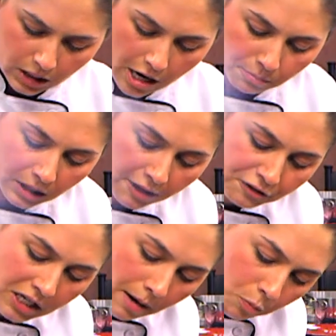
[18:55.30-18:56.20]
Now I'm
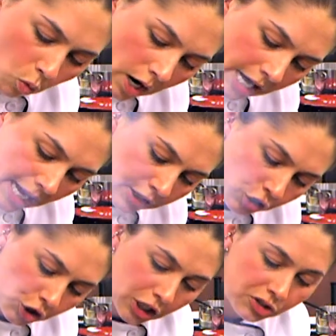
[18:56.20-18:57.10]
lifting up one
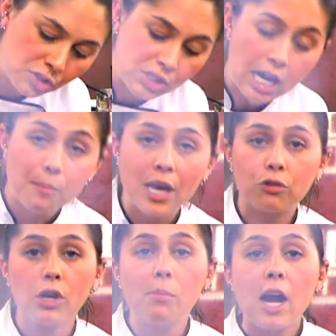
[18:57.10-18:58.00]
edge just to see how my
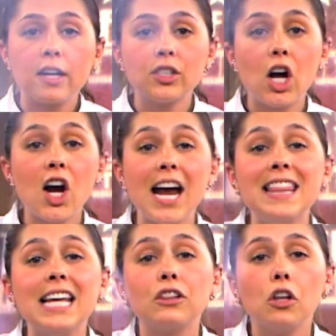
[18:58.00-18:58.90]
grill marks are,
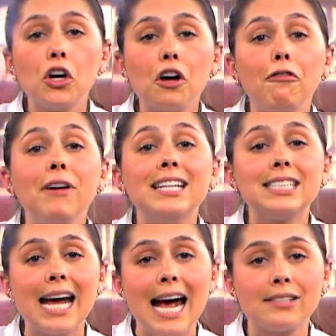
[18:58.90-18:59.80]
and they look
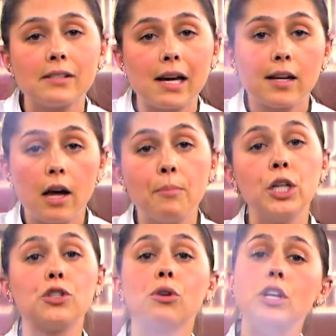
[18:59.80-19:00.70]
fantastic. I'm
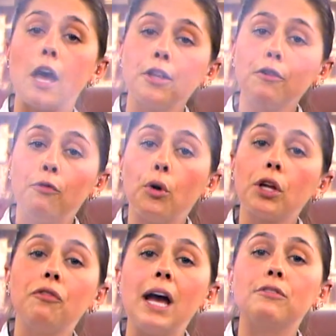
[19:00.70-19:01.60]
gonna do another
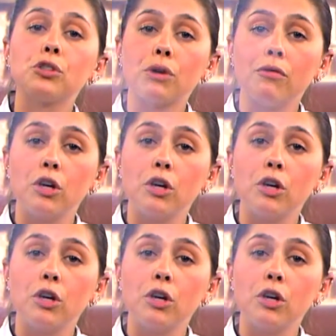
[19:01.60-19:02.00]
45-degree